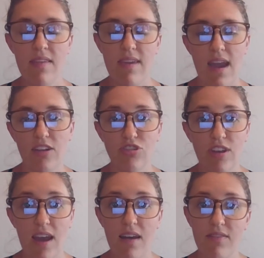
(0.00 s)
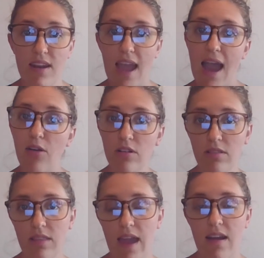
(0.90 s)
They actually have an outer
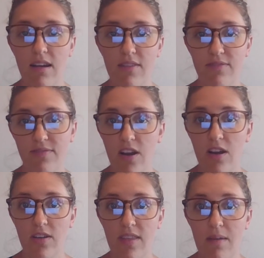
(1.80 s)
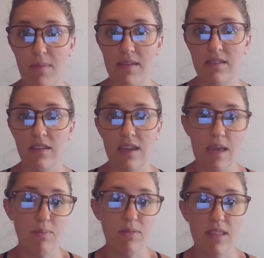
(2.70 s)
layer of fur that basically
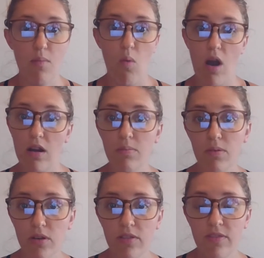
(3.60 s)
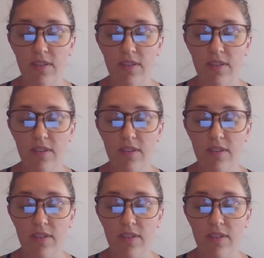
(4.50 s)
keeps them waterproof.